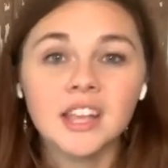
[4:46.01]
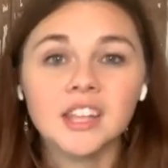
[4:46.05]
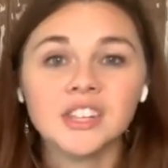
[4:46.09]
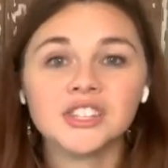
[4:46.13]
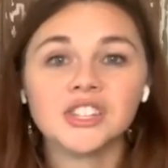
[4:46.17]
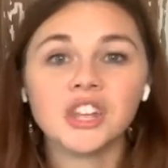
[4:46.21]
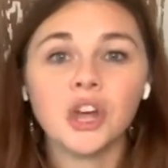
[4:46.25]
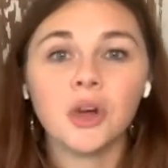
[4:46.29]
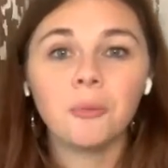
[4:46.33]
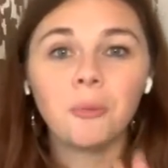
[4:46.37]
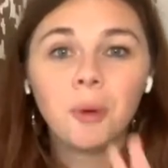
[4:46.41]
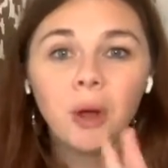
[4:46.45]

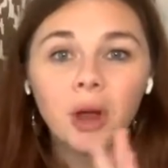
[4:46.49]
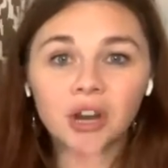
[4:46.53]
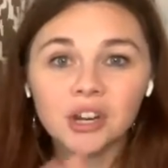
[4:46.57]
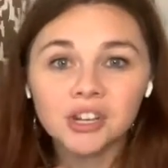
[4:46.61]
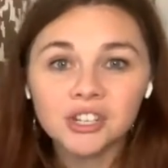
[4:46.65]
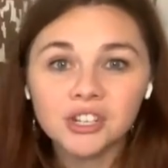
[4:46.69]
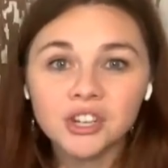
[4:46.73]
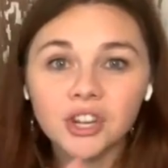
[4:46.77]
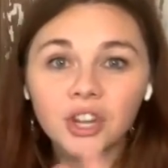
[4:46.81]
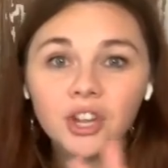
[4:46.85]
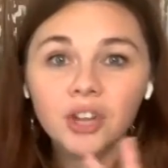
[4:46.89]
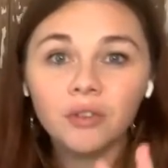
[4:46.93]
So
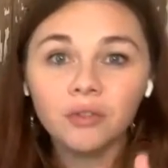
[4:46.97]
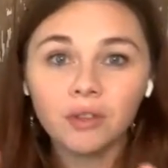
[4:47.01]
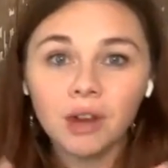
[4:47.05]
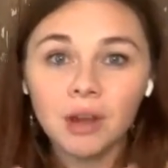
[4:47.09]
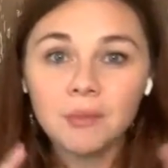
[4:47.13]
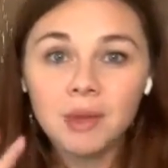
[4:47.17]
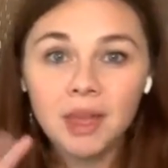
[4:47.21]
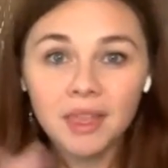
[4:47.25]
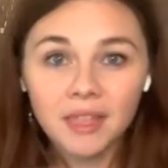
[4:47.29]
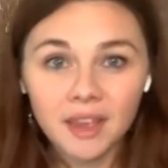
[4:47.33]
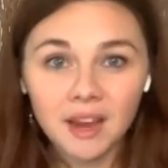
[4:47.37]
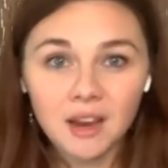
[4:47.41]
personal
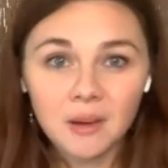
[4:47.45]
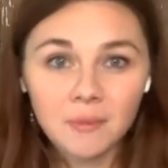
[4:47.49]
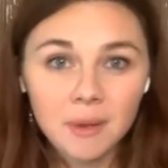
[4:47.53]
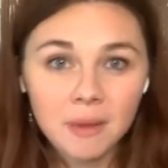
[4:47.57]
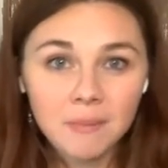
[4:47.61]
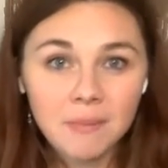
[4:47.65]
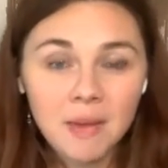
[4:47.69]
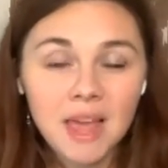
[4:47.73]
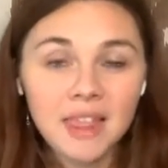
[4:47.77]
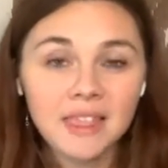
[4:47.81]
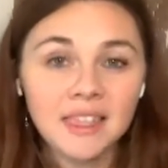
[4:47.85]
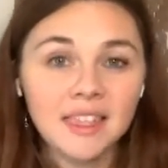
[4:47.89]

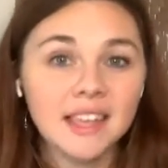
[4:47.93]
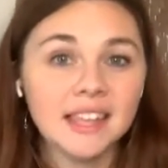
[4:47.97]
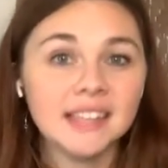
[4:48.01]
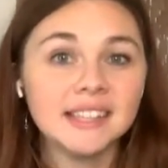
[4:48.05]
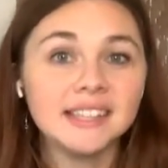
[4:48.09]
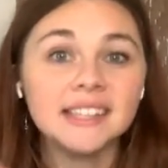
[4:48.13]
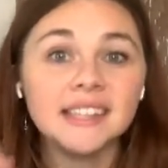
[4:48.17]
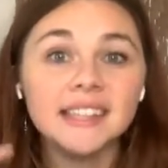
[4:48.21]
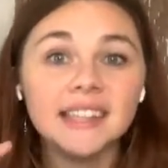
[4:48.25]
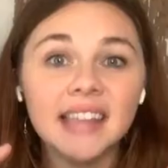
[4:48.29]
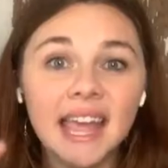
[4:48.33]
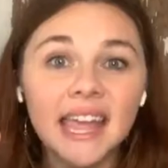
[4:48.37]
aromatherapy
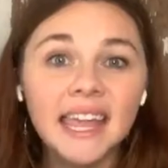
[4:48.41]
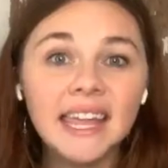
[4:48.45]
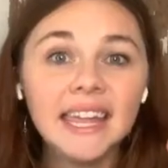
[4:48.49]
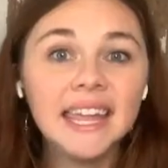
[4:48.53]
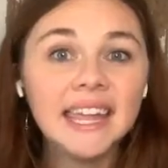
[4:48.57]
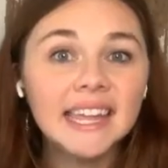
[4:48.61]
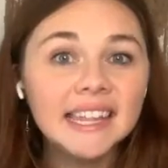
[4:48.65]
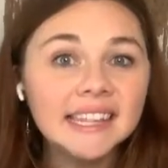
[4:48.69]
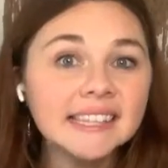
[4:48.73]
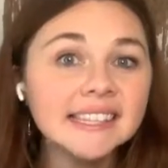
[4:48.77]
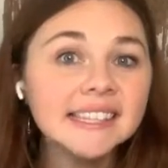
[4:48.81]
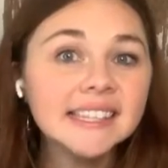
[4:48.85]
methods, they
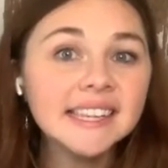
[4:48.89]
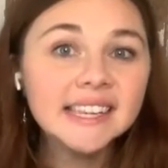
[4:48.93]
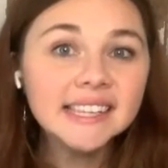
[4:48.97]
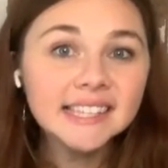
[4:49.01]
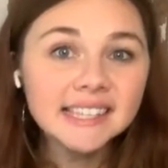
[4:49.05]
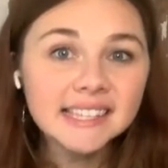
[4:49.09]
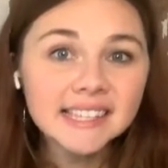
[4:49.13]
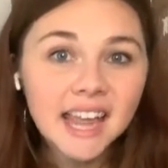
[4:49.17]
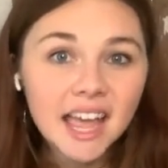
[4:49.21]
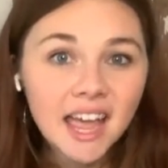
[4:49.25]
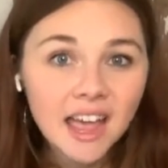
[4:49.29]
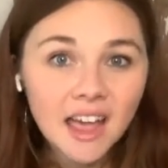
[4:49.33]

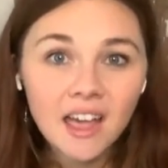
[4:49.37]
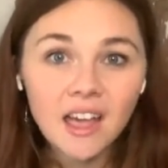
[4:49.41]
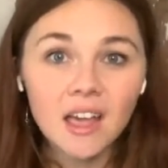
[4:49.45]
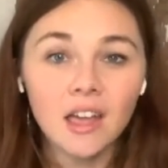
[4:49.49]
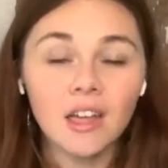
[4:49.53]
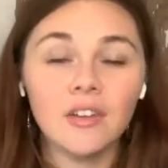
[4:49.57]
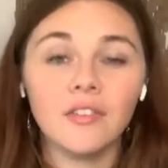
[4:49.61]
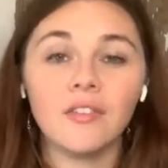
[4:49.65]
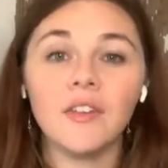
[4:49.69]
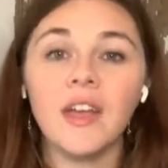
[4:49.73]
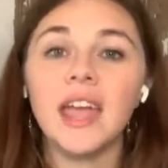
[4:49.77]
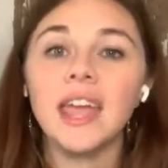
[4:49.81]
consist
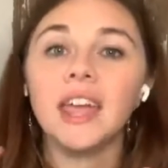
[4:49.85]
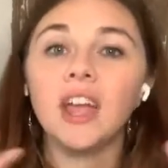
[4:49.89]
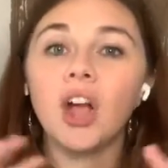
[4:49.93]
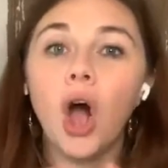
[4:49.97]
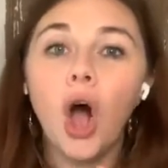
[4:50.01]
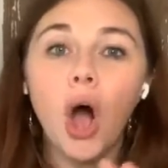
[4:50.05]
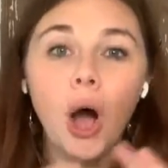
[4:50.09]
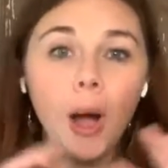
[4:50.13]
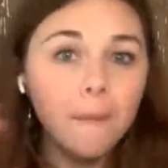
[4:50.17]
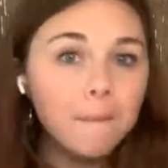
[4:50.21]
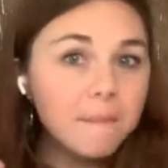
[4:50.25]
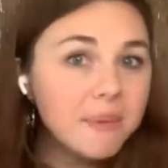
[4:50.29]
of a
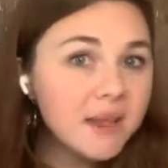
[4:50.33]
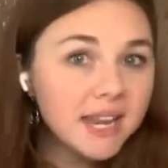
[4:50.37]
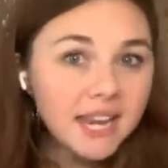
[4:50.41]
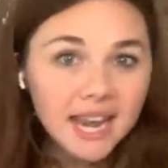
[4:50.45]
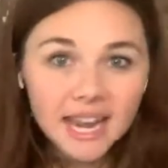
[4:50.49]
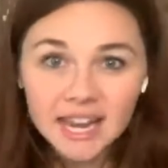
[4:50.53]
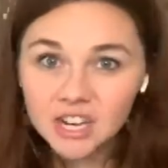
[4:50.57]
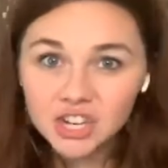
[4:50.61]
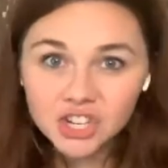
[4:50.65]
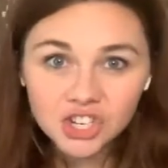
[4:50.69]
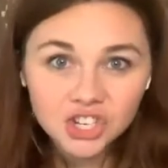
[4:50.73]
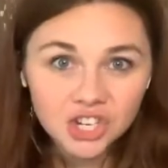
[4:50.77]

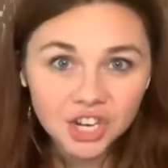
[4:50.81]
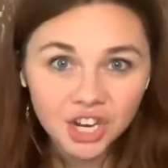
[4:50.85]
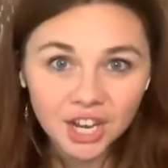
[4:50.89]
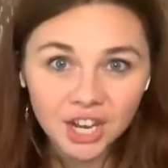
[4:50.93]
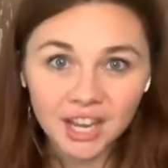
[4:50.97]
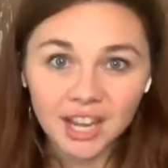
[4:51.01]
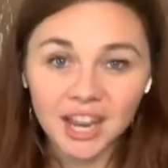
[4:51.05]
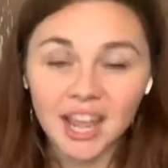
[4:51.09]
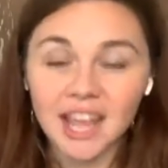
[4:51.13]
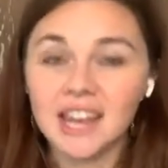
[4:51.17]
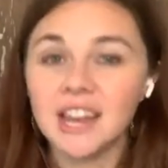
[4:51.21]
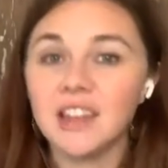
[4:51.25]

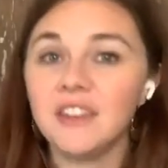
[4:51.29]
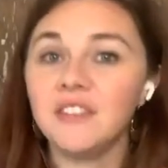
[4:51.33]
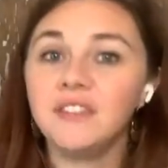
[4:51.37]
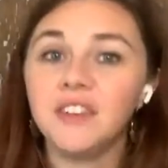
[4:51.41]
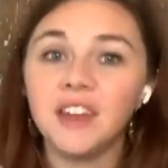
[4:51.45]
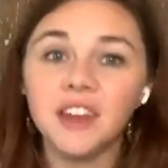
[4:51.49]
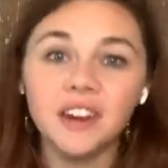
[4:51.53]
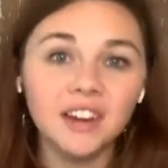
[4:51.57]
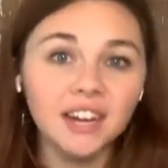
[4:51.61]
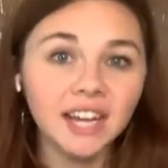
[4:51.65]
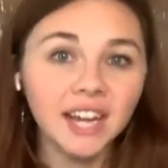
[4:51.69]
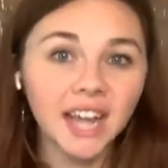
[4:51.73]
combination and a
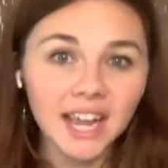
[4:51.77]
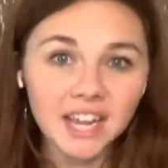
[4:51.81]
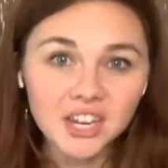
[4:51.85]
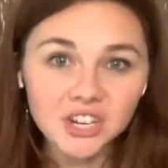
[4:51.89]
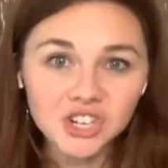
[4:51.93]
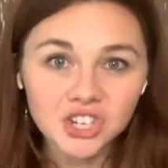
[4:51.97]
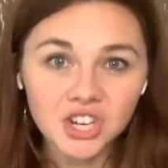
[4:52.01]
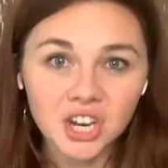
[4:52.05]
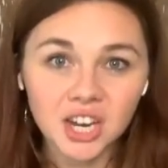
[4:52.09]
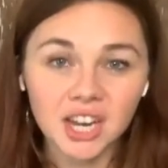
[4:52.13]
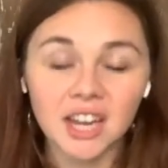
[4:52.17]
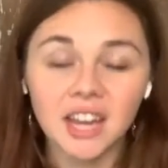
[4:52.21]

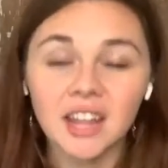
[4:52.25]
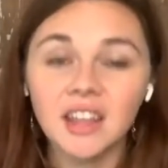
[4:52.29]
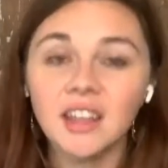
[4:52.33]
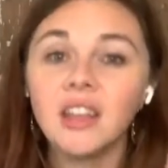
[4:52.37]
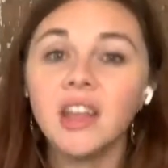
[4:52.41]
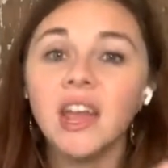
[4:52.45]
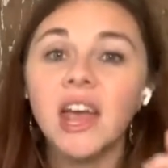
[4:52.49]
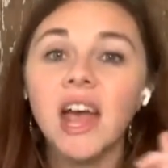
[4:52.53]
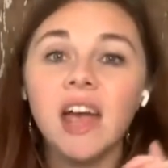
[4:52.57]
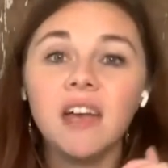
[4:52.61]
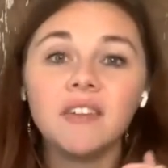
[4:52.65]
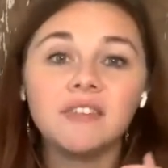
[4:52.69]
variation
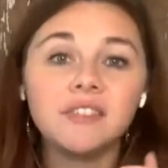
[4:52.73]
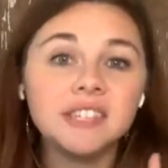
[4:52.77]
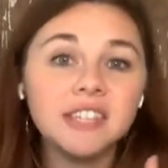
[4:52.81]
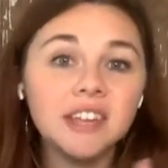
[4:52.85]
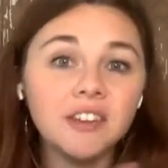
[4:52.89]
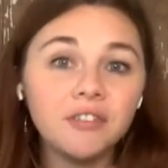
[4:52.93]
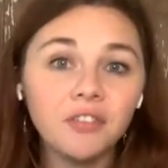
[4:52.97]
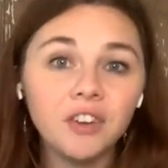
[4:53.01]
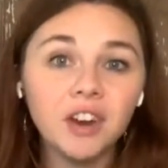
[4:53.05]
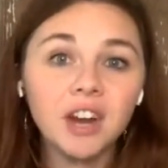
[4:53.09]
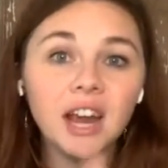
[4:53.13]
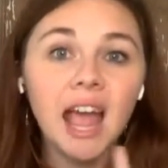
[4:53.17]
of
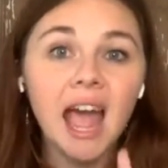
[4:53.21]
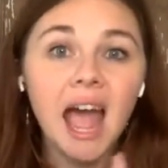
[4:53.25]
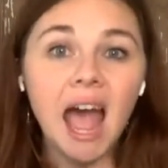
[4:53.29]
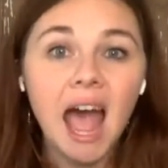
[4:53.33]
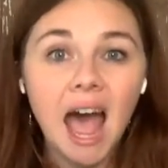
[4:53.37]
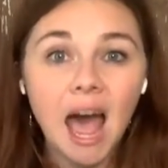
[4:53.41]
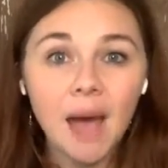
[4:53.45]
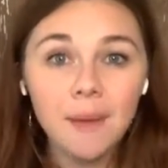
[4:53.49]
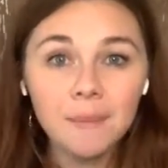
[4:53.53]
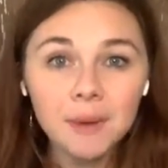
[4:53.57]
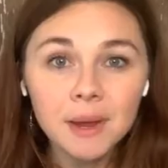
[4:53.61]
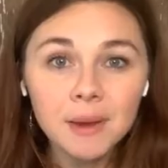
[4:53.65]
different
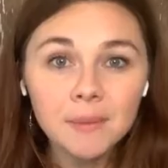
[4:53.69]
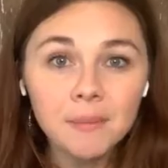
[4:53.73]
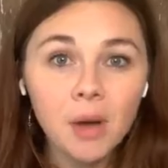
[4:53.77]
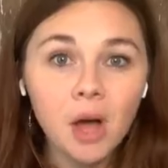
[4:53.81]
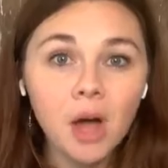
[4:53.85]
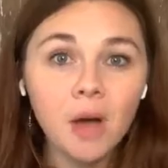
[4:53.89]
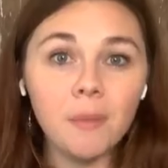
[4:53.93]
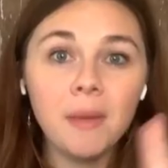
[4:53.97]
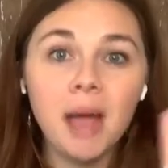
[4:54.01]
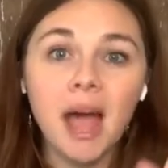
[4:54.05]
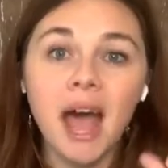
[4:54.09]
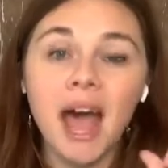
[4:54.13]
happy
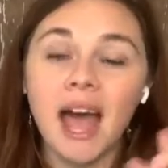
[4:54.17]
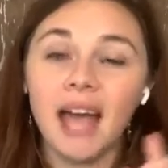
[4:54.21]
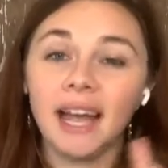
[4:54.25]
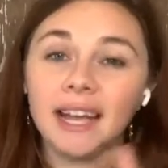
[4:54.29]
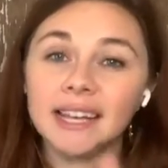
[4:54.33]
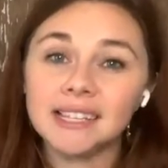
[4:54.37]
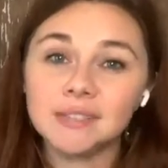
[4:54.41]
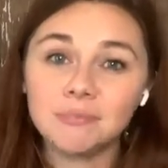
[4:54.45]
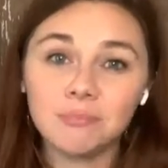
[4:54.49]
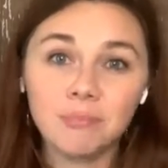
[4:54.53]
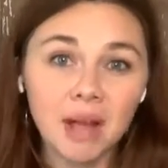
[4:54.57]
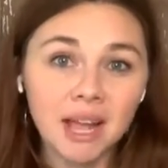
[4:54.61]
mom
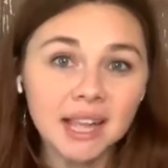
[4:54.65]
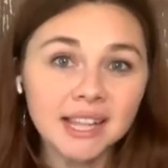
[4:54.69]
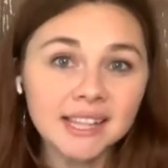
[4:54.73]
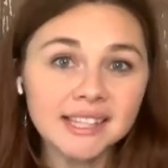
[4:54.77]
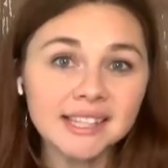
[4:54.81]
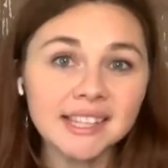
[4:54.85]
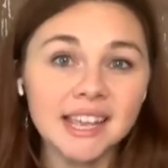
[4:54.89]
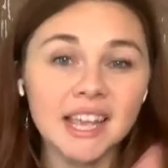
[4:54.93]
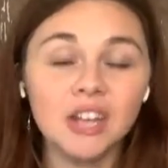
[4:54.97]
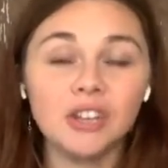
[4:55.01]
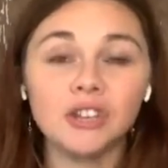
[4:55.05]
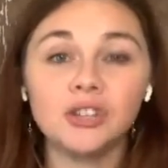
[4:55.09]
hacks,
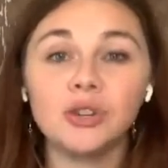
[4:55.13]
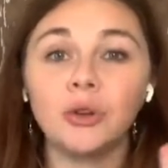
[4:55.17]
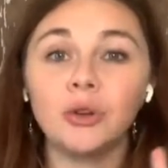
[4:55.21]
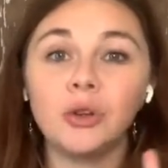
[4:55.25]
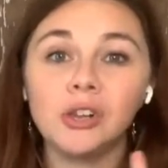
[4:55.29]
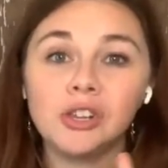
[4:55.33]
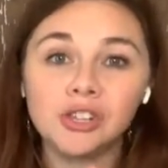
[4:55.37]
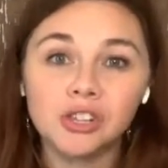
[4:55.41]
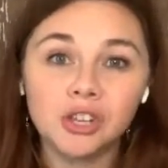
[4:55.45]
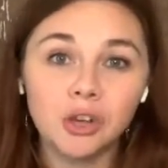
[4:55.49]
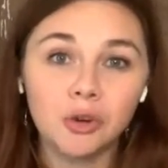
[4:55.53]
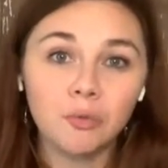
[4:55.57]
mindset
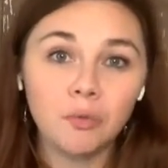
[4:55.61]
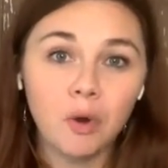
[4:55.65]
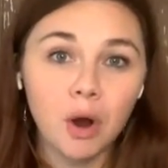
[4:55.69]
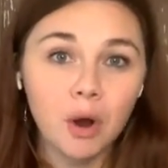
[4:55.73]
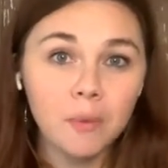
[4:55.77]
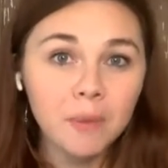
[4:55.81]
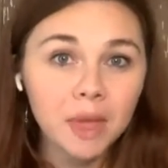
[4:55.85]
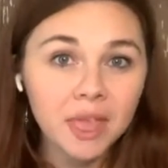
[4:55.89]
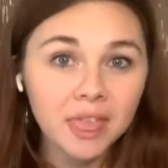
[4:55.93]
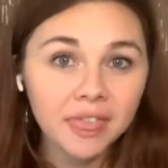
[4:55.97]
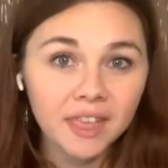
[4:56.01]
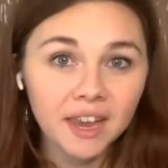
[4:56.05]
tools,
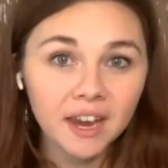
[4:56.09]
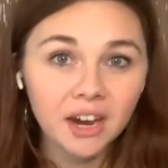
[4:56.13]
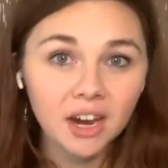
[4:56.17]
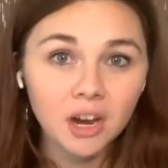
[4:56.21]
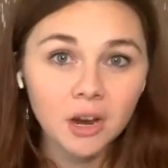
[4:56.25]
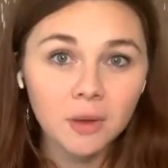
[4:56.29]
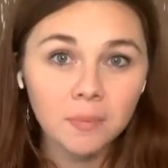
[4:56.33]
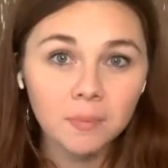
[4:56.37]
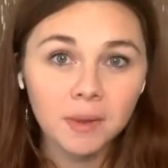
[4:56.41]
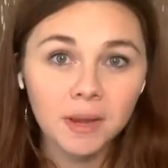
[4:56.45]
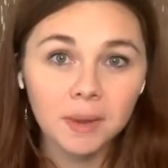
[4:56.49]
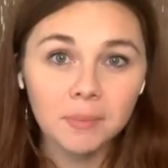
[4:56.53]

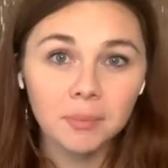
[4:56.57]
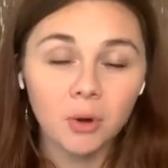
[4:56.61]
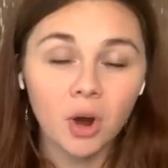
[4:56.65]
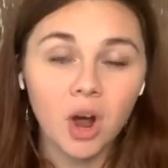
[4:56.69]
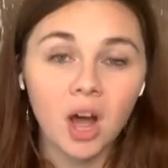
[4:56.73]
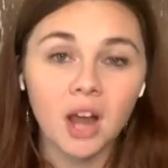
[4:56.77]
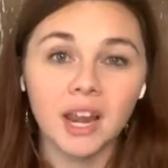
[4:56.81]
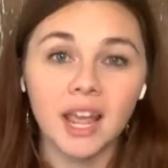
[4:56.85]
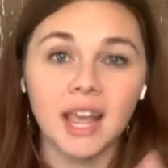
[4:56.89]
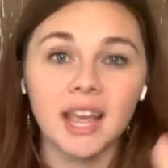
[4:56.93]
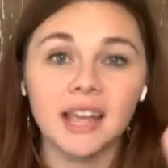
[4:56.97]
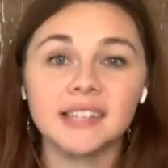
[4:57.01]
aromatherapy
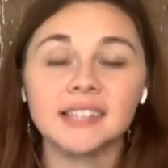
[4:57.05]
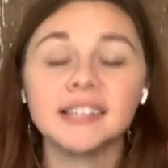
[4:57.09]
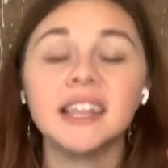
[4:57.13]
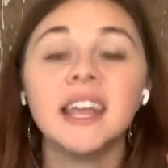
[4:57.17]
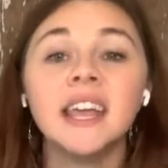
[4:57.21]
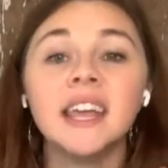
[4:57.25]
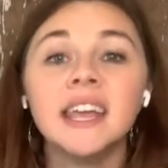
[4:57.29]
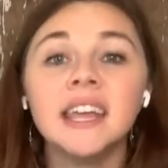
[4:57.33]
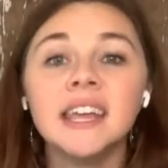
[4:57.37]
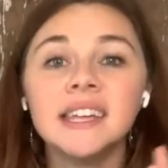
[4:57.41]
products,